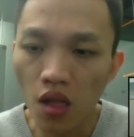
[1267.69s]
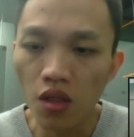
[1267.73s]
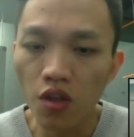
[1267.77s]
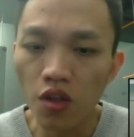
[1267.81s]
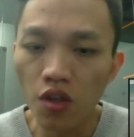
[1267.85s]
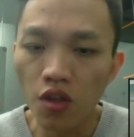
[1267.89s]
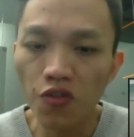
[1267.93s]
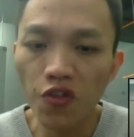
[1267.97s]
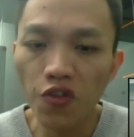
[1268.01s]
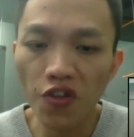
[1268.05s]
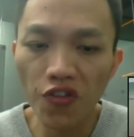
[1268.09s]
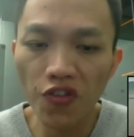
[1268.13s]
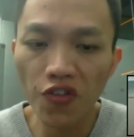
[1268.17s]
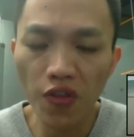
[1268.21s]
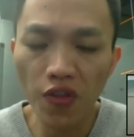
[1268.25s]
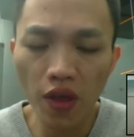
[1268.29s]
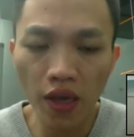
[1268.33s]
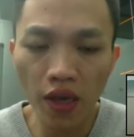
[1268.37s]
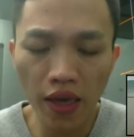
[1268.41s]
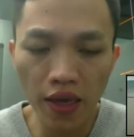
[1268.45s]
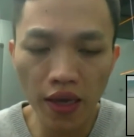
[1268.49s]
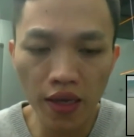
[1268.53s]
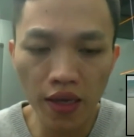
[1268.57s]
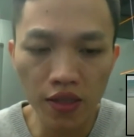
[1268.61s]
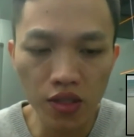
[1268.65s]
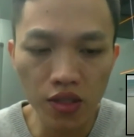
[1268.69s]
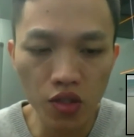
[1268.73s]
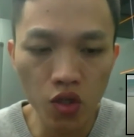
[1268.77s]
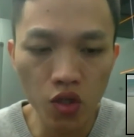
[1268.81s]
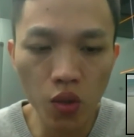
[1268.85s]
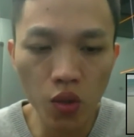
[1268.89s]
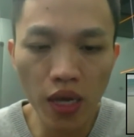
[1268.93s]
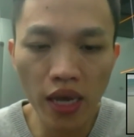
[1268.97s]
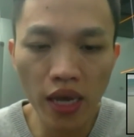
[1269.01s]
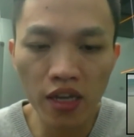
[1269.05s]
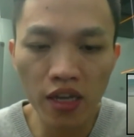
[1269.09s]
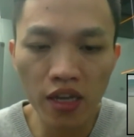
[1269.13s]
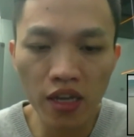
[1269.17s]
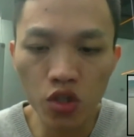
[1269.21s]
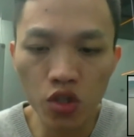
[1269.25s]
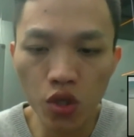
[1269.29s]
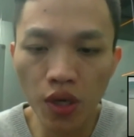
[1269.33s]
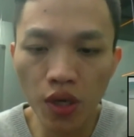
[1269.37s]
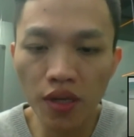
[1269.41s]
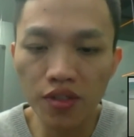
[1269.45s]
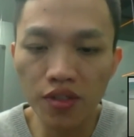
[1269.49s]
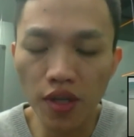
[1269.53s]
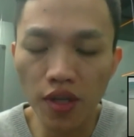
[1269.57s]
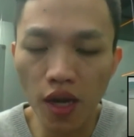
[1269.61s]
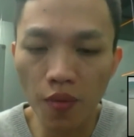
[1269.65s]
The first thing is you can
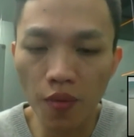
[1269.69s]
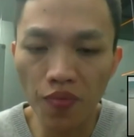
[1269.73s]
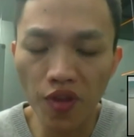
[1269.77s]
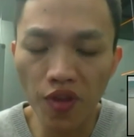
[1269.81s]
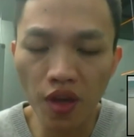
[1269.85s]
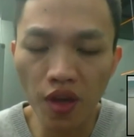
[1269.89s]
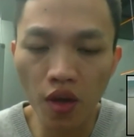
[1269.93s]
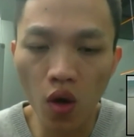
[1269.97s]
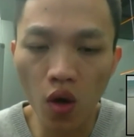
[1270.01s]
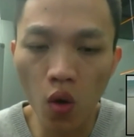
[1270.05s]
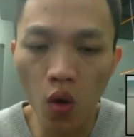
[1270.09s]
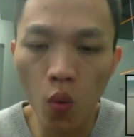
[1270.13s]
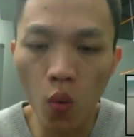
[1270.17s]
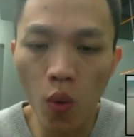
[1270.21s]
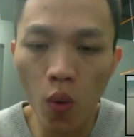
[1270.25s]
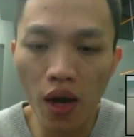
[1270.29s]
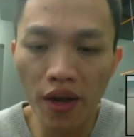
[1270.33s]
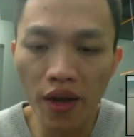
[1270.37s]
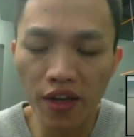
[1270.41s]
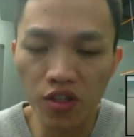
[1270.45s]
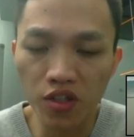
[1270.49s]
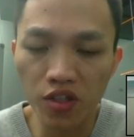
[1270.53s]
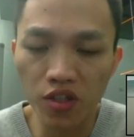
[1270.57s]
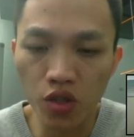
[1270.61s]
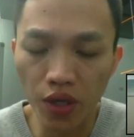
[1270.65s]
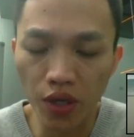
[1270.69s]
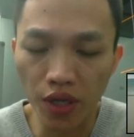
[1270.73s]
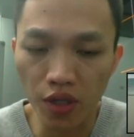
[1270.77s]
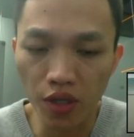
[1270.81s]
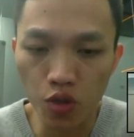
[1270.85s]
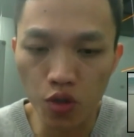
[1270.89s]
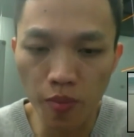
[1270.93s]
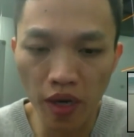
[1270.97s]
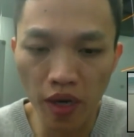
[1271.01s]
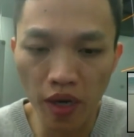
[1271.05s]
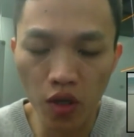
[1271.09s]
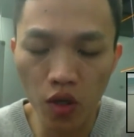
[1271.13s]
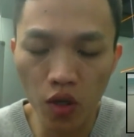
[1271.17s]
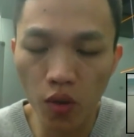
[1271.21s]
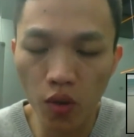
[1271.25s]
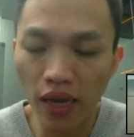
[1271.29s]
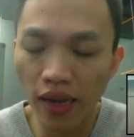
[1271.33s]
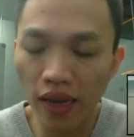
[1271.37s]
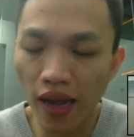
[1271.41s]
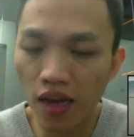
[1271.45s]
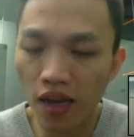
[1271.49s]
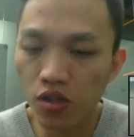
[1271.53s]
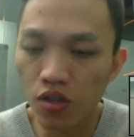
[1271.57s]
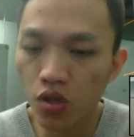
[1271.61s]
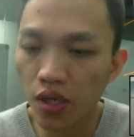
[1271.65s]
trade something on one exchange, but you
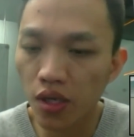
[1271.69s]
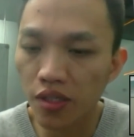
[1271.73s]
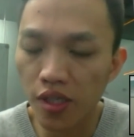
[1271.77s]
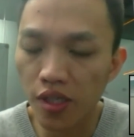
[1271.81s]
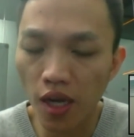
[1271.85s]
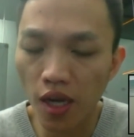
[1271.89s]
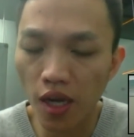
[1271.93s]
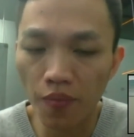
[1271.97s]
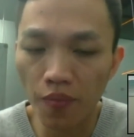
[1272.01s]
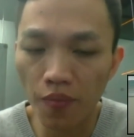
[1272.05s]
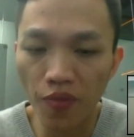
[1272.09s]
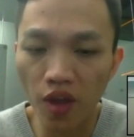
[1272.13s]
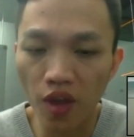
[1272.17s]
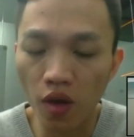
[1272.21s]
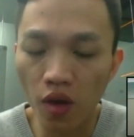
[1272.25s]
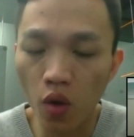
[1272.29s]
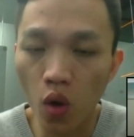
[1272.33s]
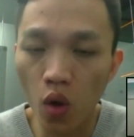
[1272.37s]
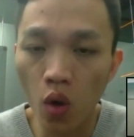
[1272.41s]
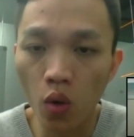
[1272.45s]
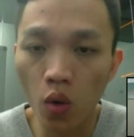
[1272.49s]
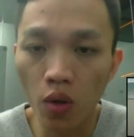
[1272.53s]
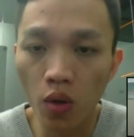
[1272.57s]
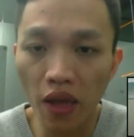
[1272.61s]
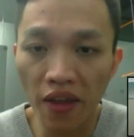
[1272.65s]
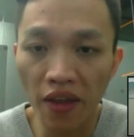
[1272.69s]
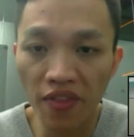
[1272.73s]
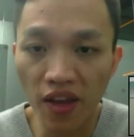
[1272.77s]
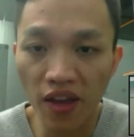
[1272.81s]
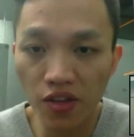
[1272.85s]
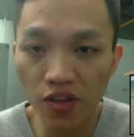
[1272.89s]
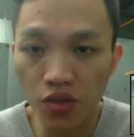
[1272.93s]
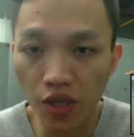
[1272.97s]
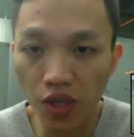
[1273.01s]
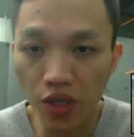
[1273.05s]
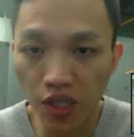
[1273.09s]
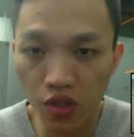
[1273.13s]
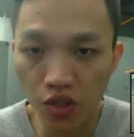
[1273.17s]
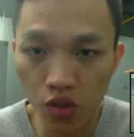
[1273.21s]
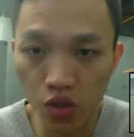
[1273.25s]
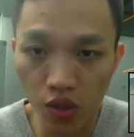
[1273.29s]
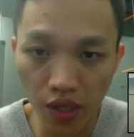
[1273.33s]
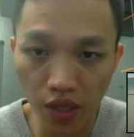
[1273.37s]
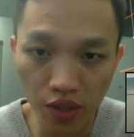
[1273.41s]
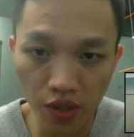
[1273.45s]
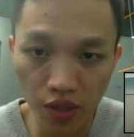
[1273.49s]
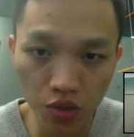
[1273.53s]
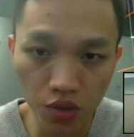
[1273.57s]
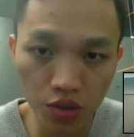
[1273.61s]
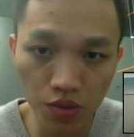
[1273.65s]
cannot trade something on another
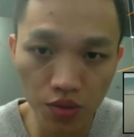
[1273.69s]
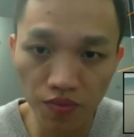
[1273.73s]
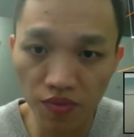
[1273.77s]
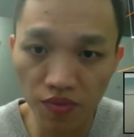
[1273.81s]
exchange.